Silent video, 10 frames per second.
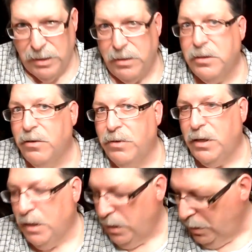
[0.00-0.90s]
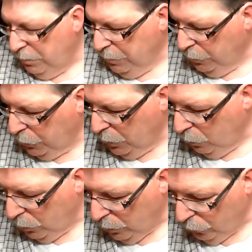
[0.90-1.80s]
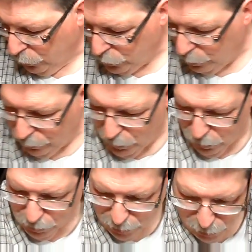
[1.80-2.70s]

1979 when I first moved to